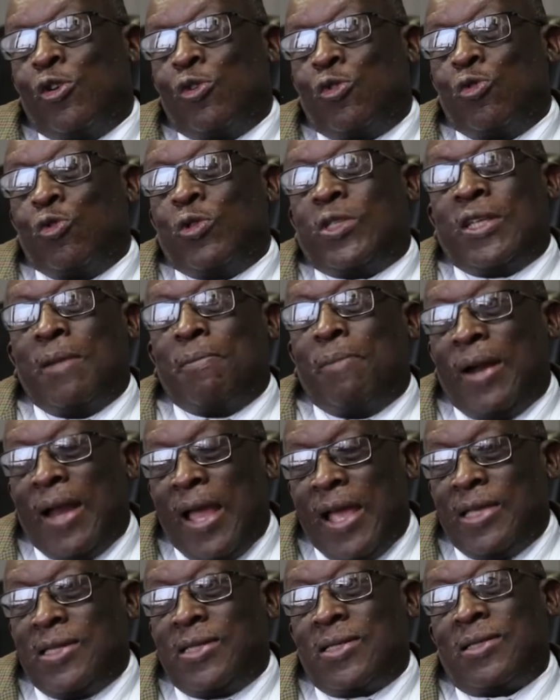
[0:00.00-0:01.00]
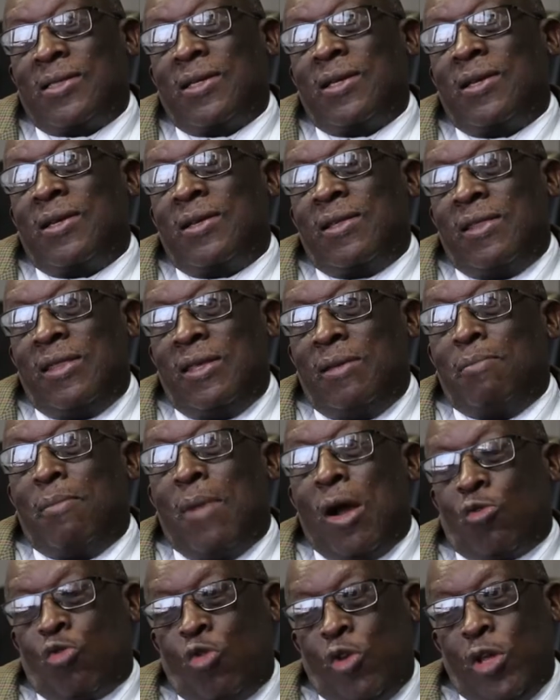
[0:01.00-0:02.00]
to stabilize the
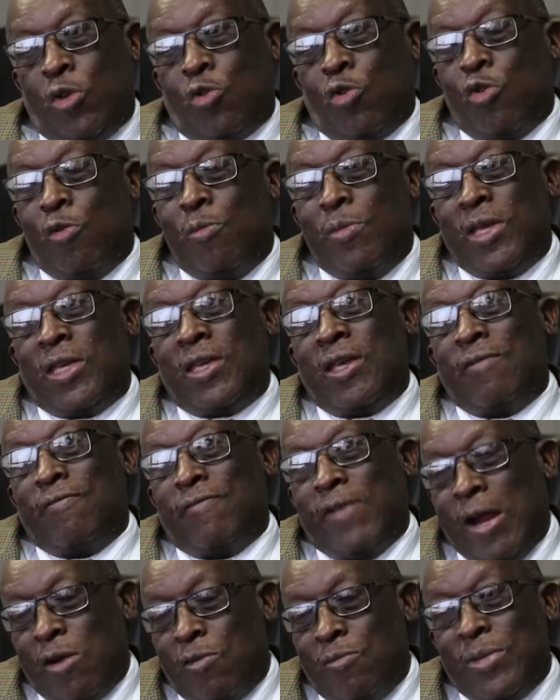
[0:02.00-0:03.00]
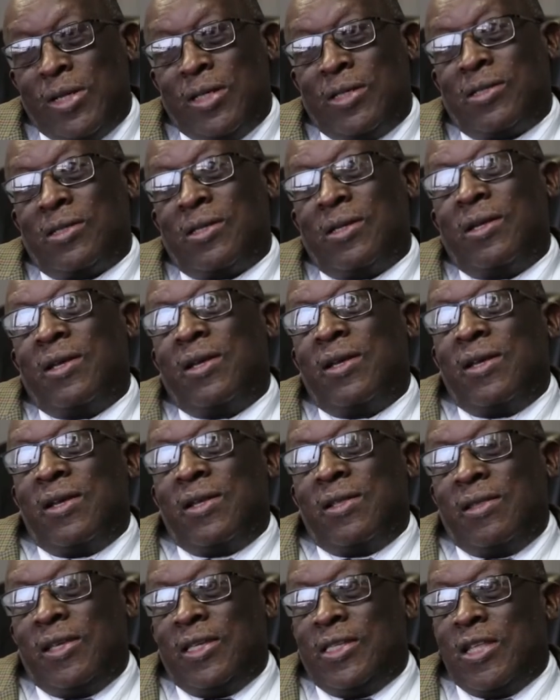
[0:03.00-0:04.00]
macroeconomic environment.
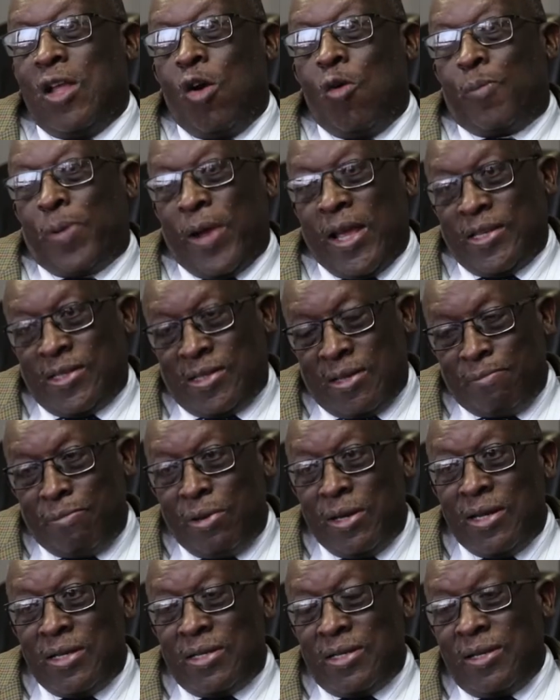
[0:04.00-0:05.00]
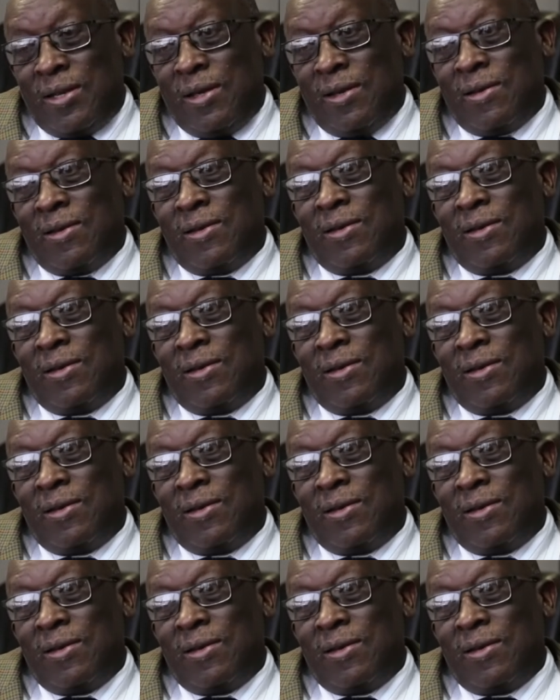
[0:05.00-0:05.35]
There is now price stability